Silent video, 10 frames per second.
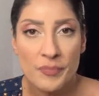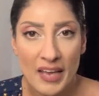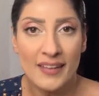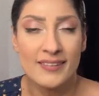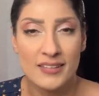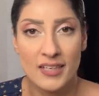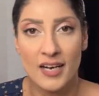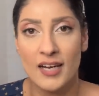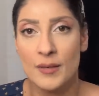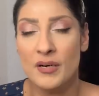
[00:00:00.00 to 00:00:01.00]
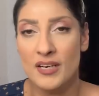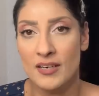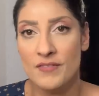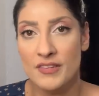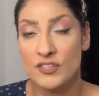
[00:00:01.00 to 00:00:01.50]
at the time
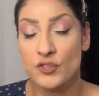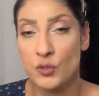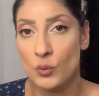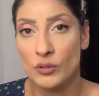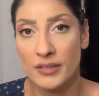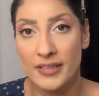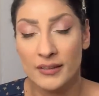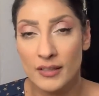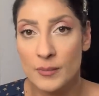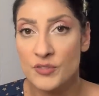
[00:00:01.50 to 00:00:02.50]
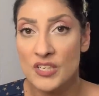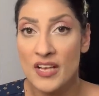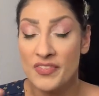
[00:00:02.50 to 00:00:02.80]
of this solar eclipse,